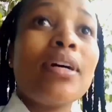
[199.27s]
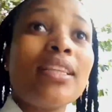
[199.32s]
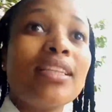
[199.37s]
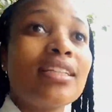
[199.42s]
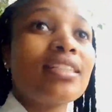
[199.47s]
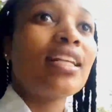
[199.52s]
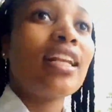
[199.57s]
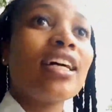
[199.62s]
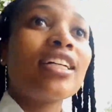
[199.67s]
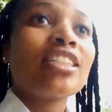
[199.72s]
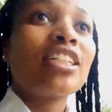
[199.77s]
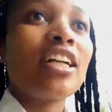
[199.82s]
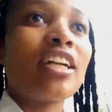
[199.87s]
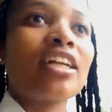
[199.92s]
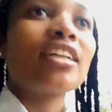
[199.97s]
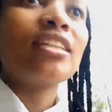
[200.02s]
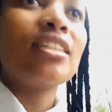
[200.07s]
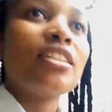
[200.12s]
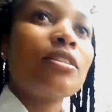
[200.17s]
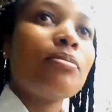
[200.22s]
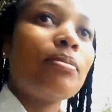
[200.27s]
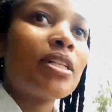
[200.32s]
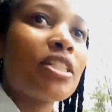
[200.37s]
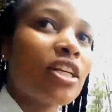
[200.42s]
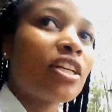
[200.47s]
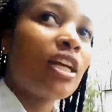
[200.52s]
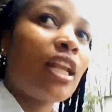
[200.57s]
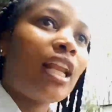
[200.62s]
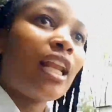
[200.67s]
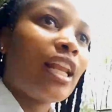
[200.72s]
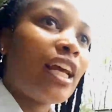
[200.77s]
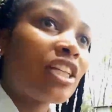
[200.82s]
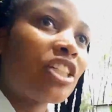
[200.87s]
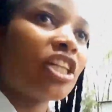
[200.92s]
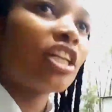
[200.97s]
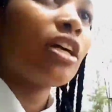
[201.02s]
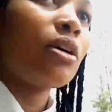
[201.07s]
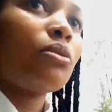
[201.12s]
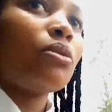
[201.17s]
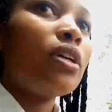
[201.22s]
This lecturer, this particular
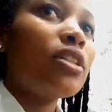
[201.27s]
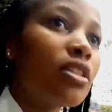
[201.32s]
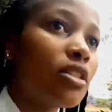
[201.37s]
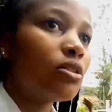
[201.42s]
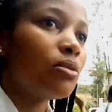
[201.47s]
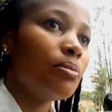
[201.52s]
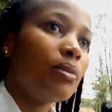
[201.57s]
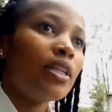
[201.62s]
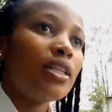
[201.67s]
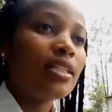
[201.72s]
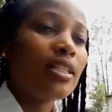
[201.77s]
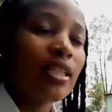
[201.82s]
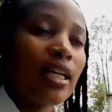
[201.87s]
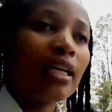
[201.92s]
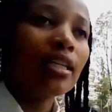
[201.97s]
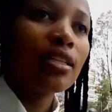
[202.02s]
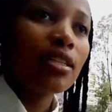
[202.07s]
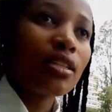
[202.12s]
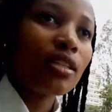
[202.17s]
lecturer wants to meet us